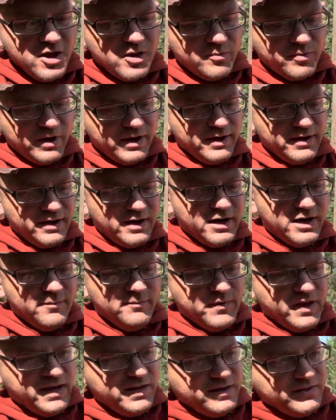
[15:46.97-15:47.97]
But
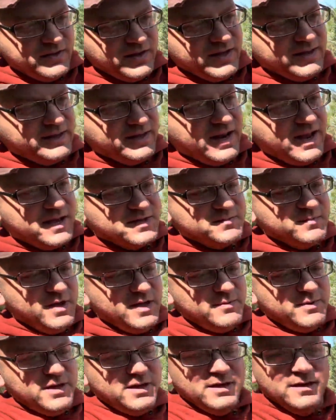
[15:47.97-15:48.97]
anything that has
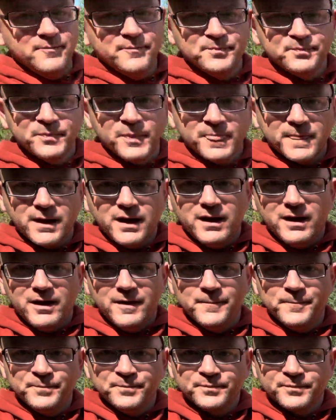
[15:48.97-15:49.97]
maybe
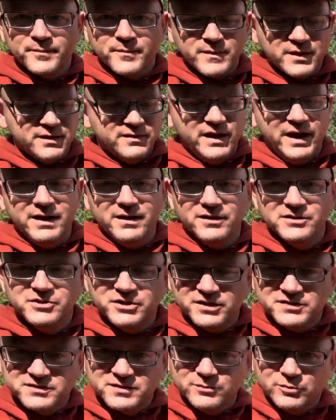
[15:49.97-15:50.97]
that
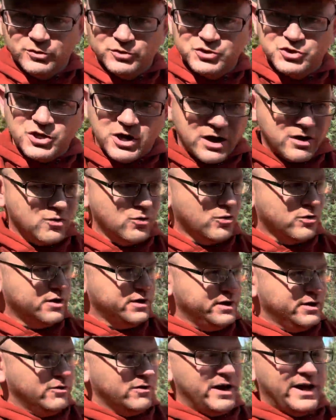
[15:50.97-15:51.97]
adjustable shock cord,
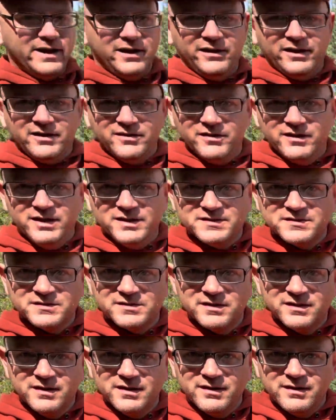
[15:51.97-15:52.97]
you know, kind of like this,